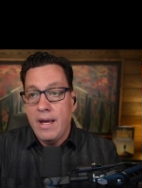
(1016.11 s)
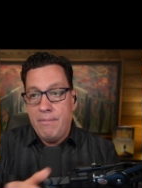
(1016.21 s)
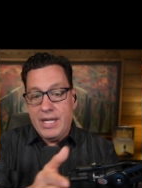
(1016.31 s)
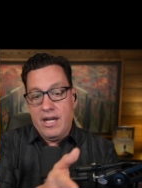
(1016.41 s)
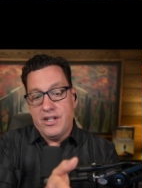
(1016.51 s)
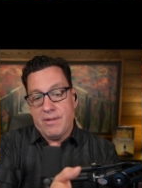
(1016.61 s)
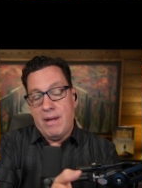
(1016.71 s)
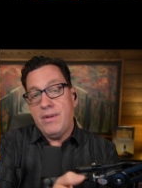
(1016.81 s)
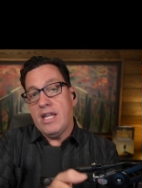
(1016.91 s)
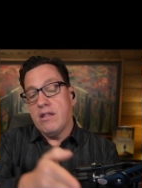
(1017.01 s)
because
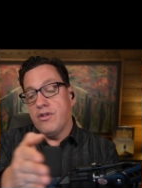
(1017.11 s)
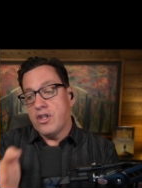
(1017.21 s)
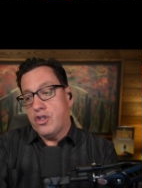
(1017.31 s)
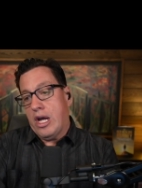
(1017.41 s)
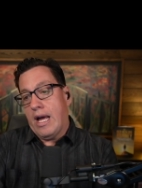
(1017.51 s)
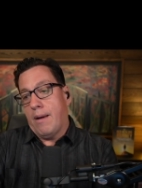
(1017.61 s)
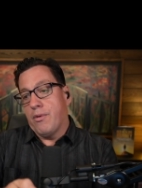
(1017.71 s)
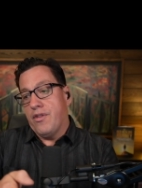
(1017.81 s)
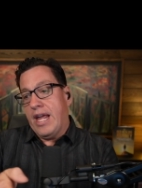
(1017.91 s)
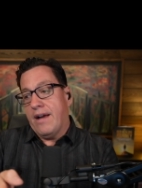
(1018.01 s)
maybe they lose a job
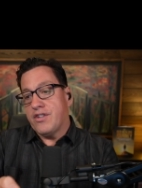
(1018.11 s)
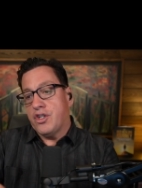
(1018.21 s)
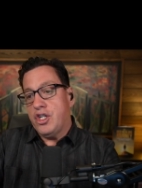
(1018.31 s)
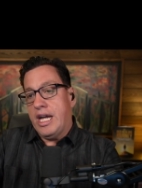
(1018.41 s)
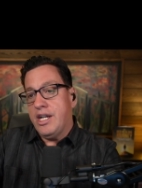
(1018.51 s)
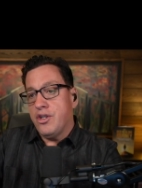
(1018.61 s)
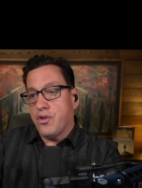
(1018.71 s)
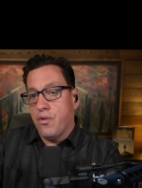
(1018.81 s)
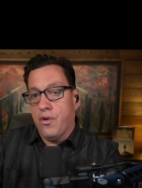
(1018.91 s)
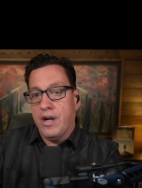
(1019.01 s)
or they have to change
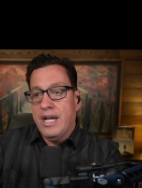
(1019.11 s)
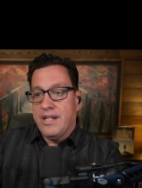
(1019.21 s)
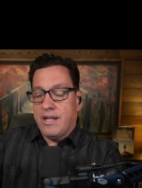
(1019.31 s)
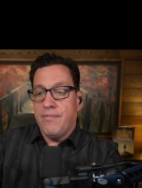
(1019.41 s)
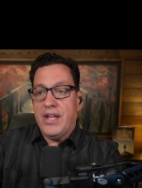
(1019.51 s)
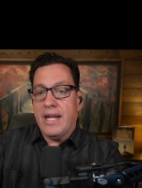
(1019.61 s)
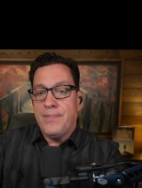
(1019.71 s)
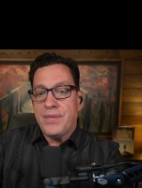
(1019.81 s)
or something